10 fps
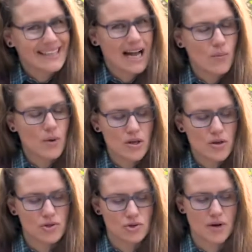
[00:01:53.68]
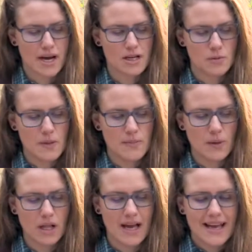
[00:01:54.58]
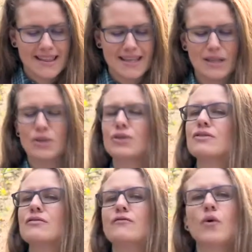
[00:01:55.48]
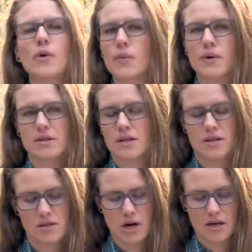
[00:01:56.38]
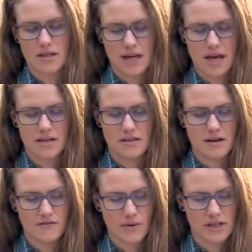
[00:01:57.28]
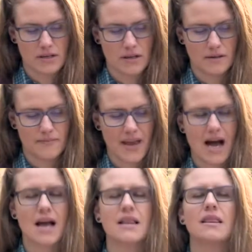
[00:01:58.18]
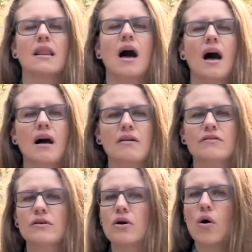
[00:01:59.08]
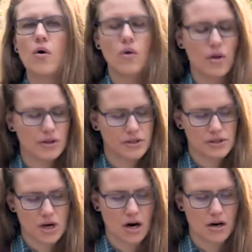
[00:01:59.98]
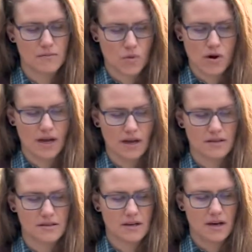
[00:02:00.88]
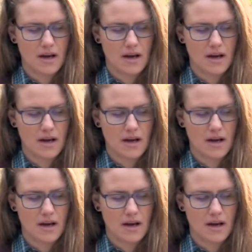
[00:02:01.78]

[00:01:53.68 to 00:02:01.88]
I'm one of those strange people that looks forward to the dark days of winter. I love cold, dark mornings.